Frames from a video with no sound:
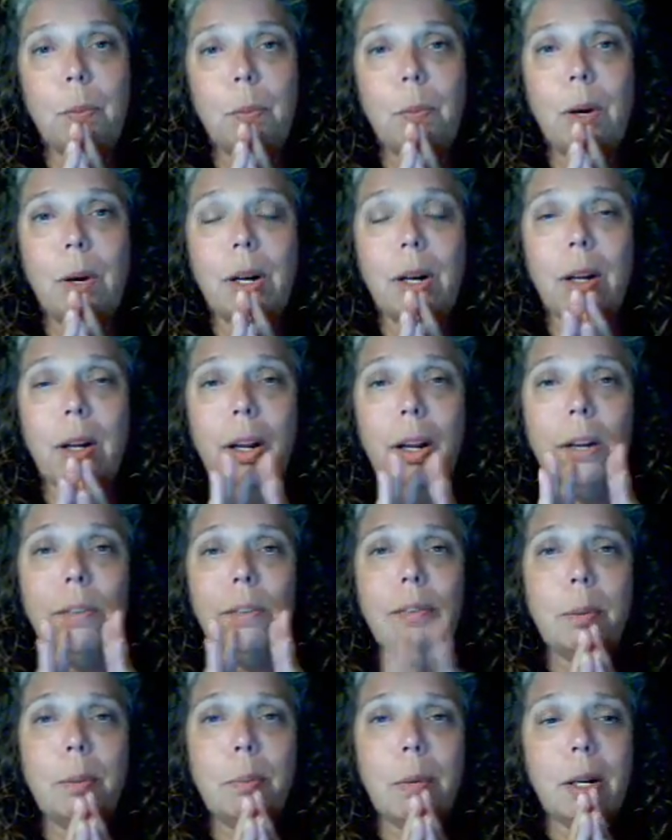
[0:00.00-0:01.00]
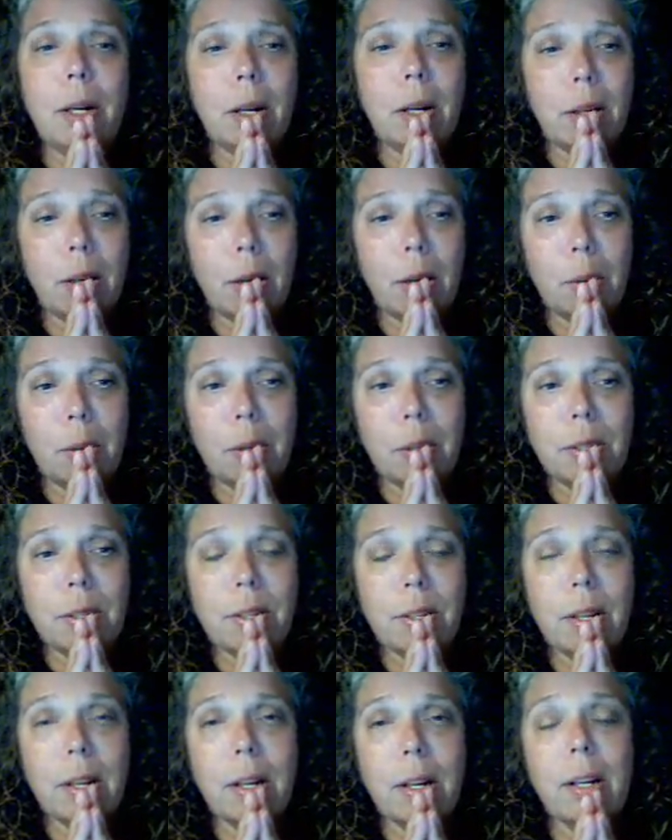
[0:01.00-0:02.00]
What a lot of you may not know is
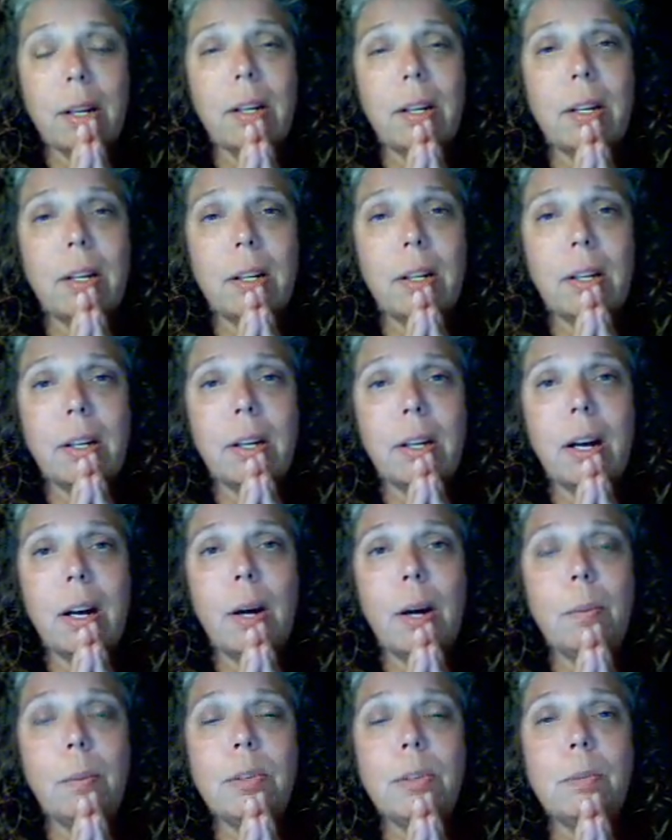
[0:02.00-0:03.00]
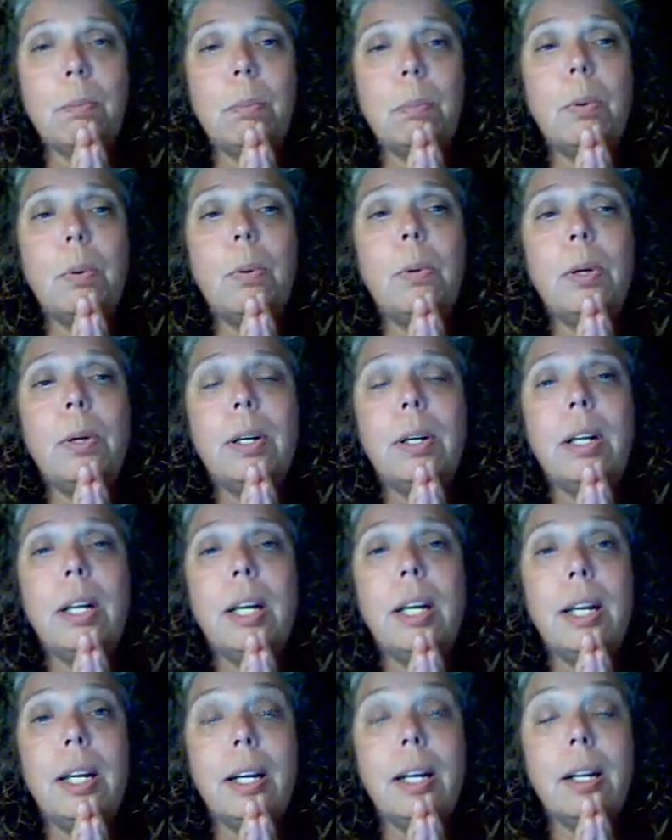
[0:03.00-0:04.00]
that I was born
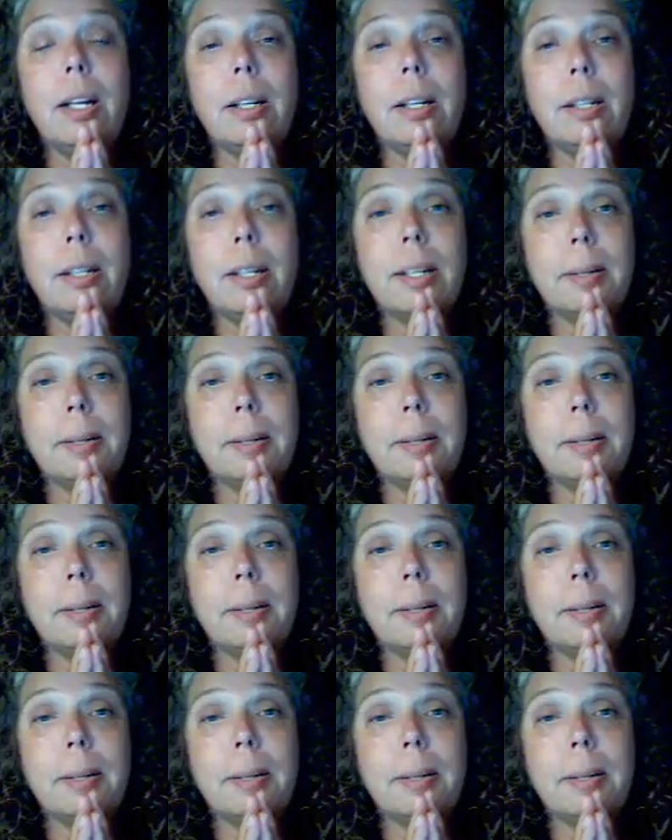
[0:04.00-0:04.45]
in England.